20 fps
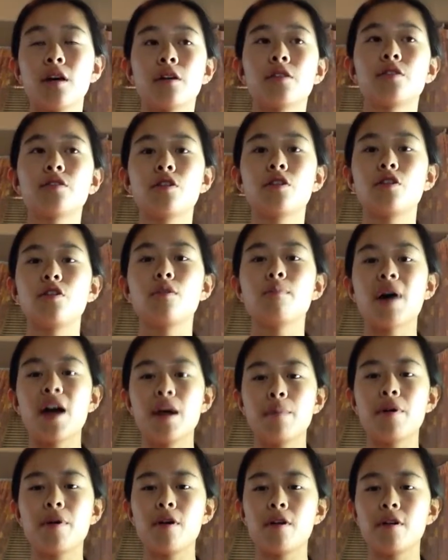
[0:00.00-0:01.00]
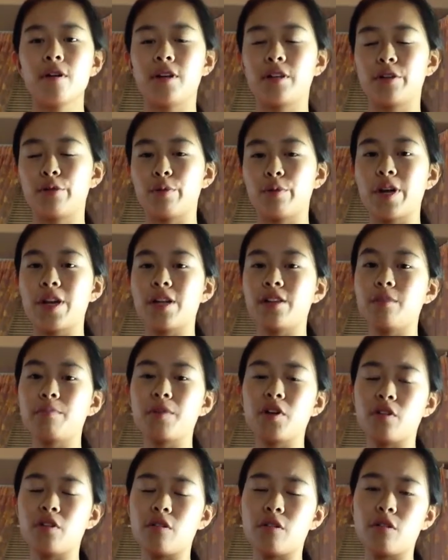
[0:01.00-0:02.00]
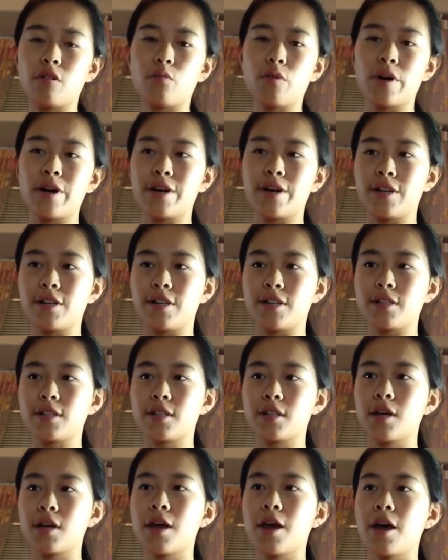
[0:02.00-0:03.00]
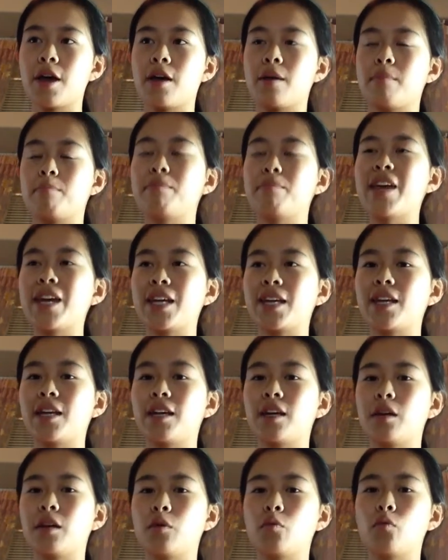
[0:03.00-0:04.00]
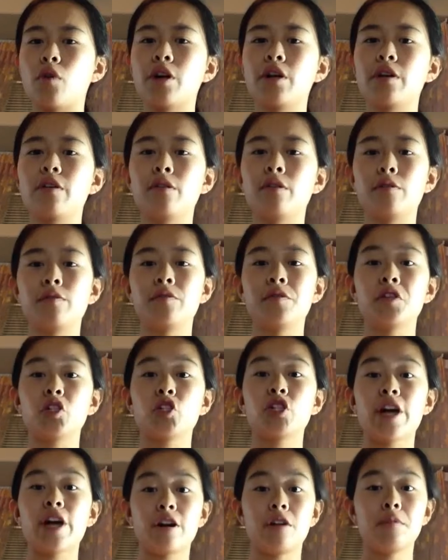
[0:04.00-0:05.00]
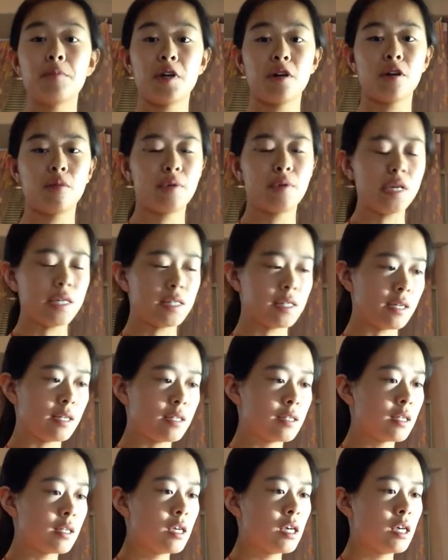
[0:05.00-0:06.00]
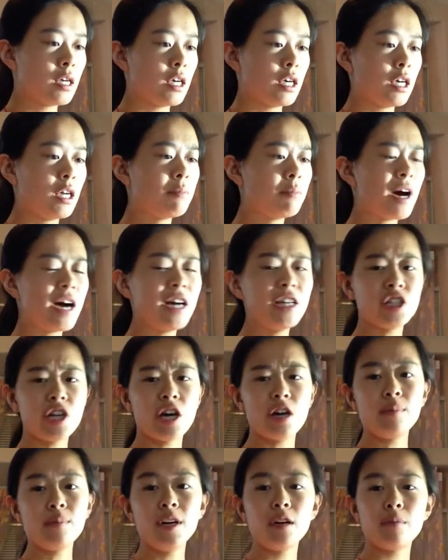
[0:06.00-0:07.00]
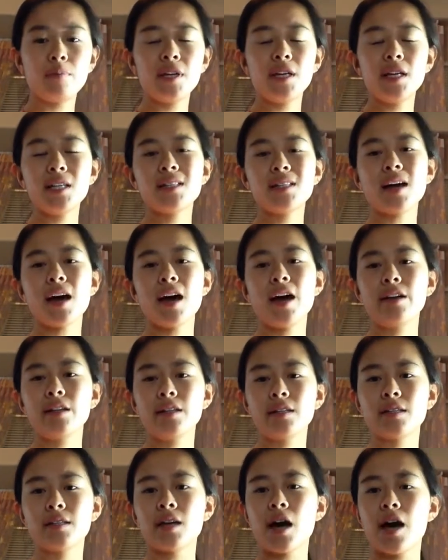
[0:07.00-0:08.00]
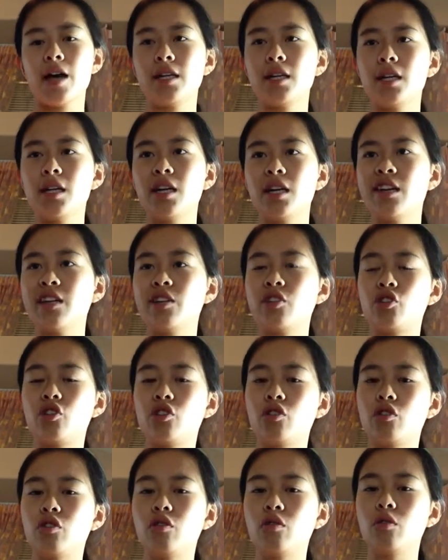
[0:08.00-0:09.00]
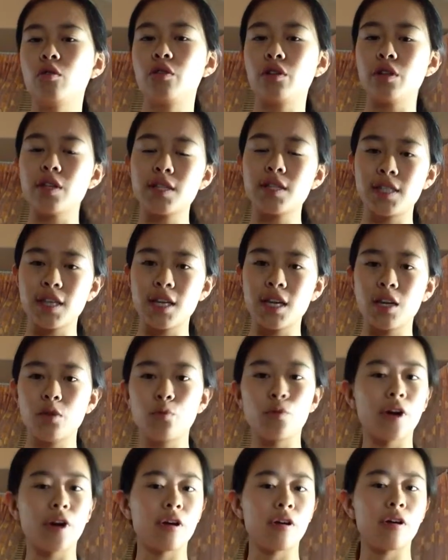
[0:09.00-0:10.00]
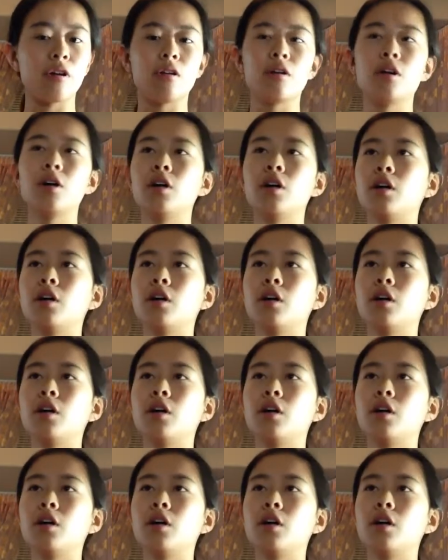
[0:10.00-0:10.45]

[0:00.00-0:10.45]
So my part in creating the mural was making one of the shattered mirror pieces. In my shattered mirror piece, I decided to do the scene where